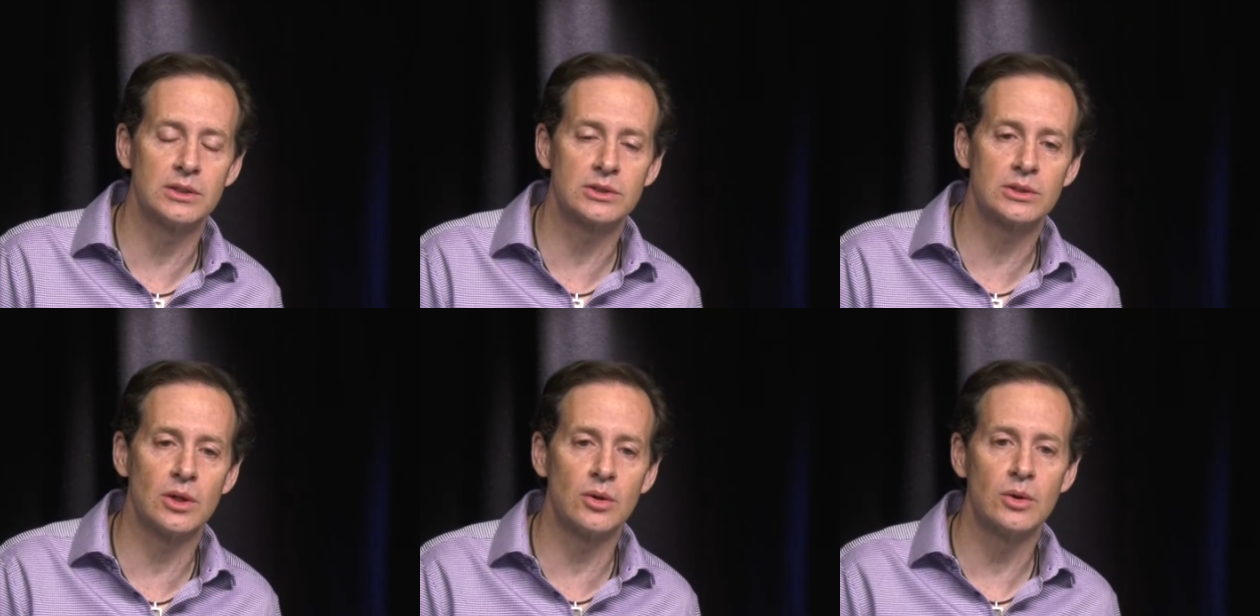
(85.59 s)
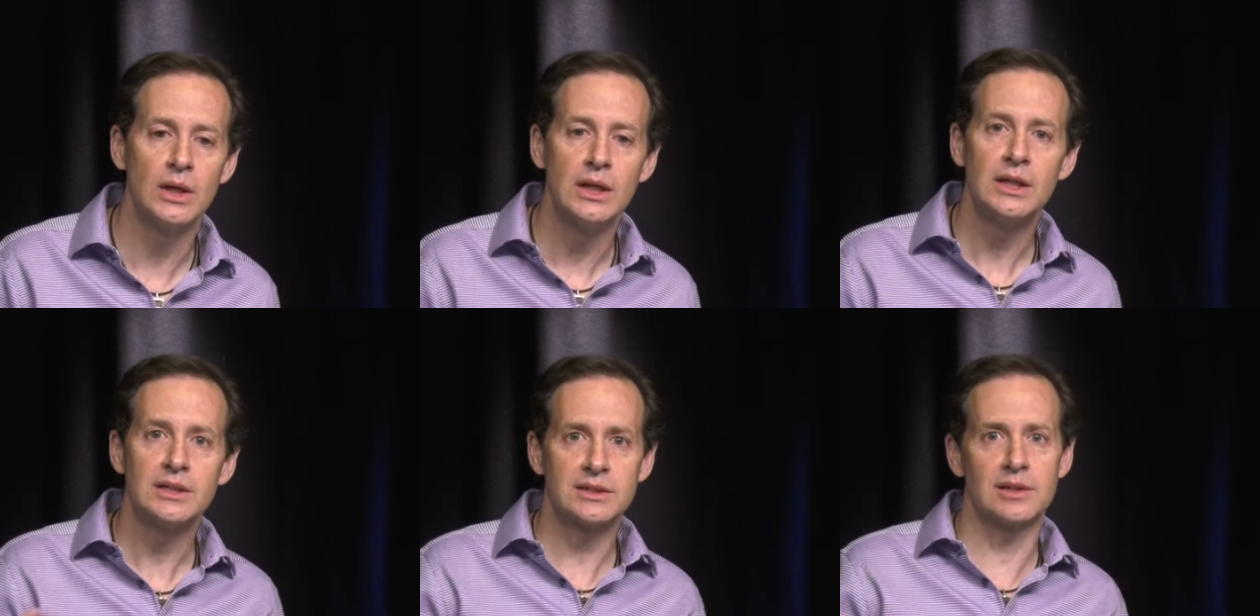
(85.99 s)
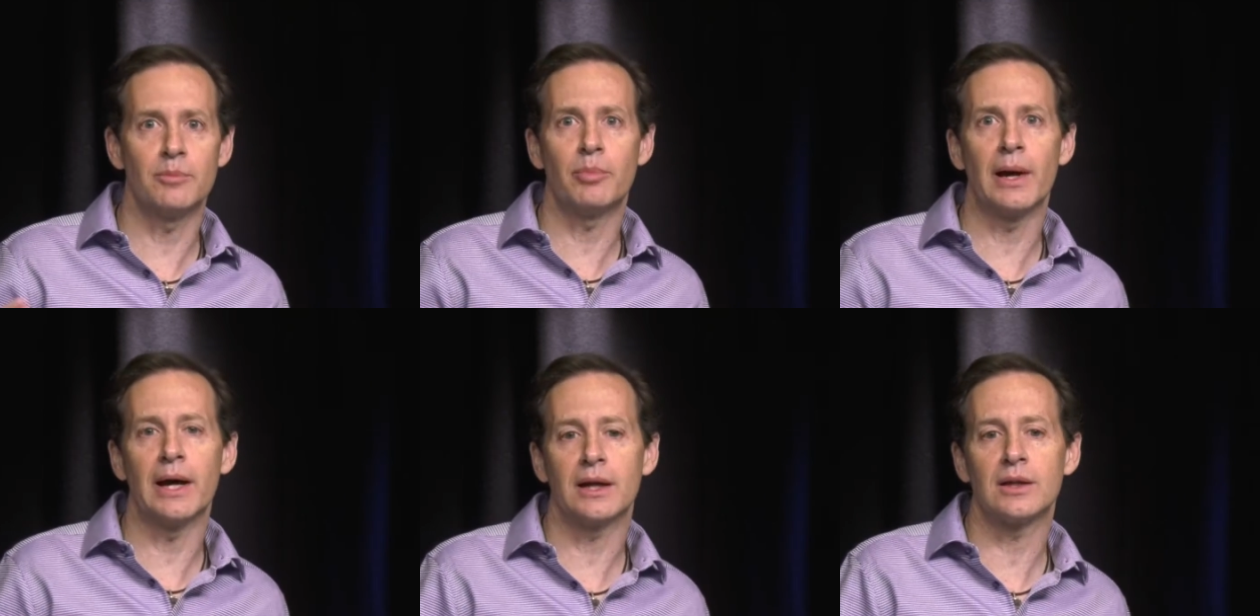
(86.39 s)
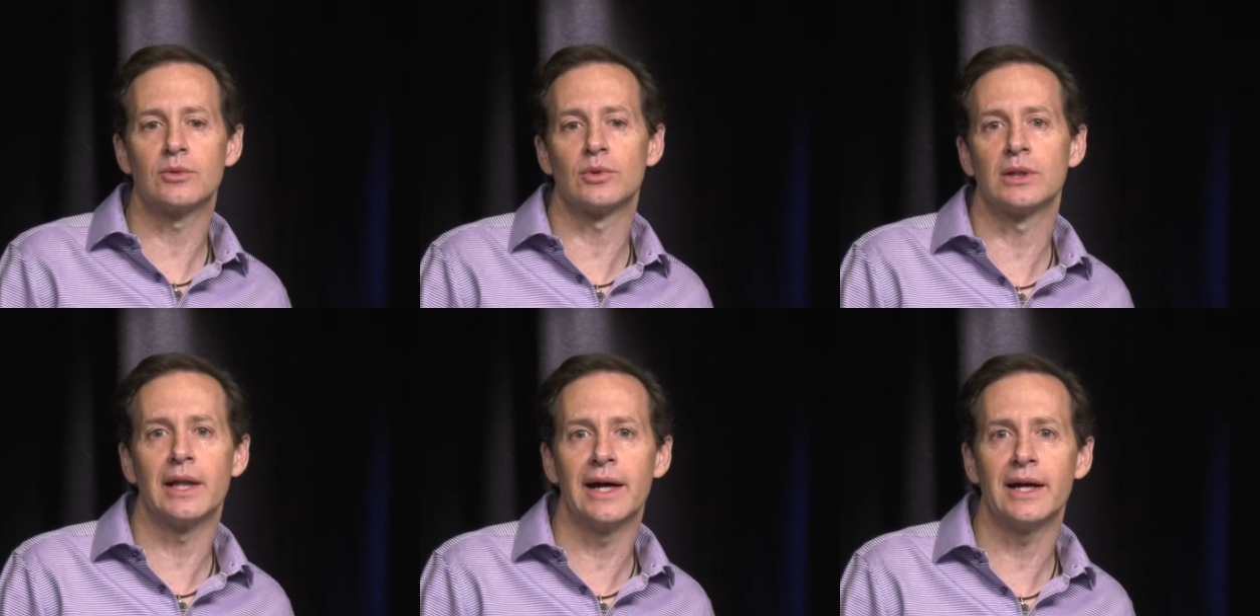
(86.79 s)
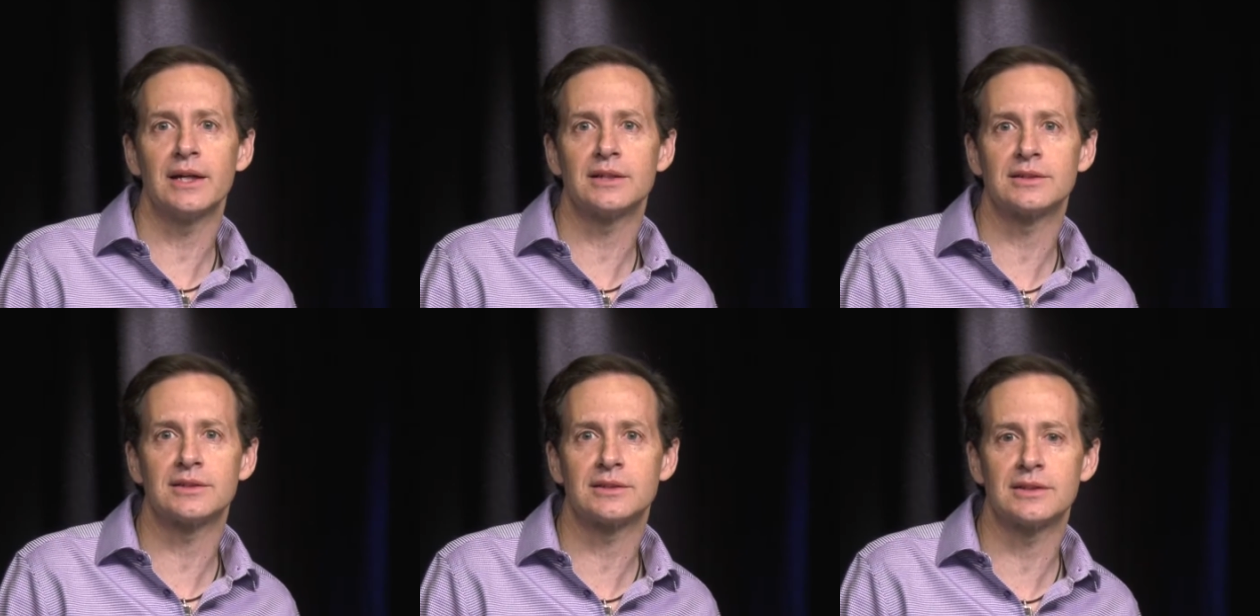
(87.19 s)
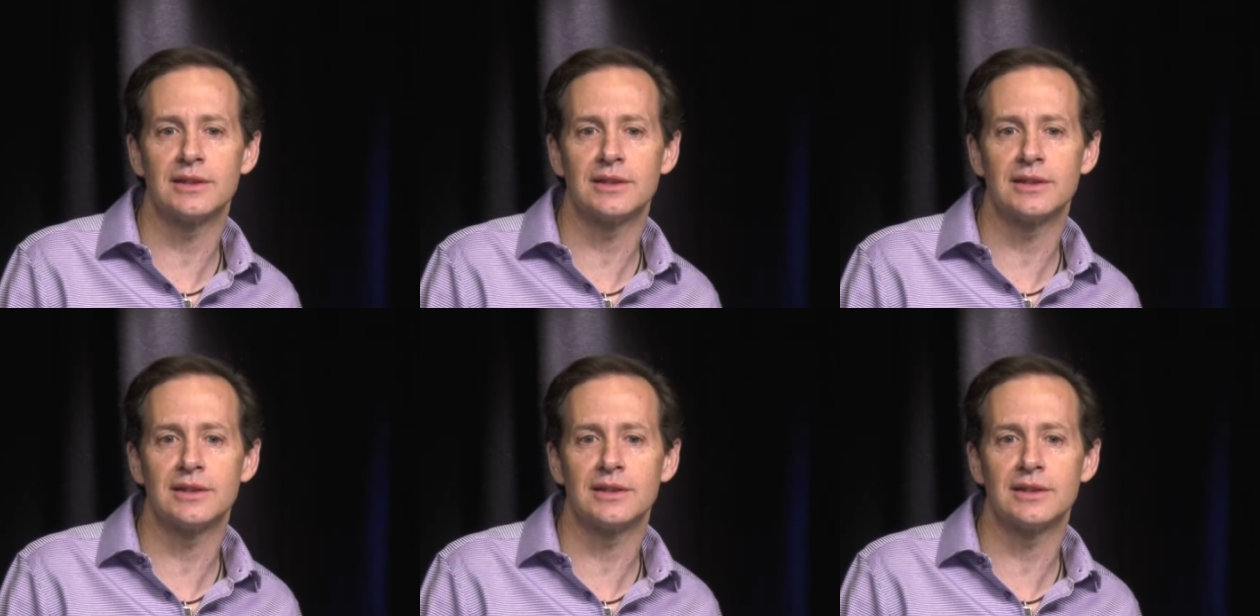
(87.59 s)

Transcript: So sit back and relax,